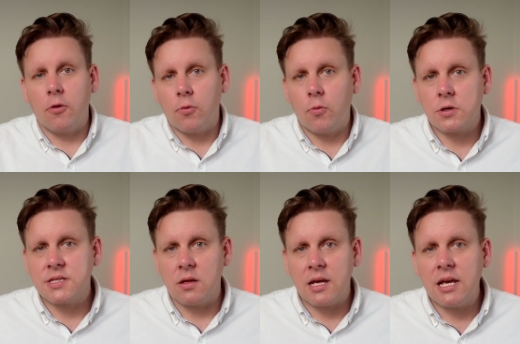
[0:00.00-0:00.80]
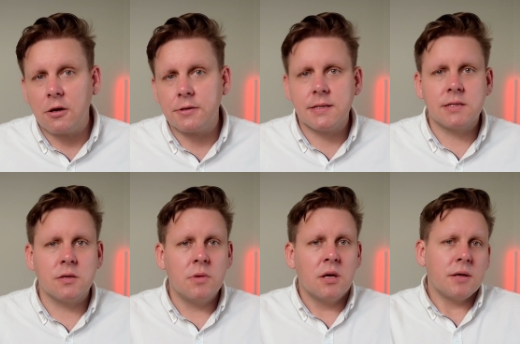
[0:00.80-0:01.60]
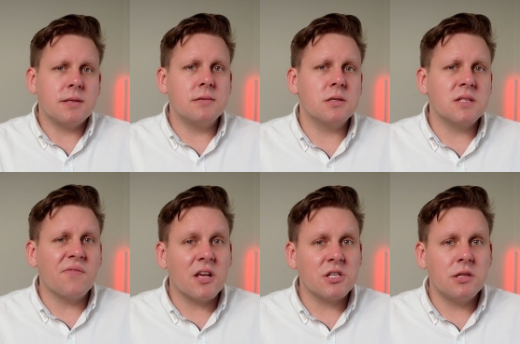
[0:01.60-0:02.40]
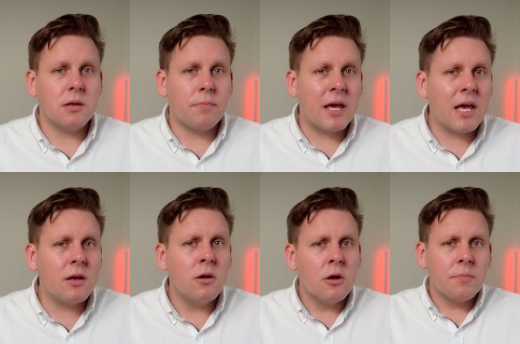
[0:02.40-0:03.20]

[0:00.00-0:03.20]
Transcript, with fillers: on the Walksnail ecosystem isn't just a flash in the pan,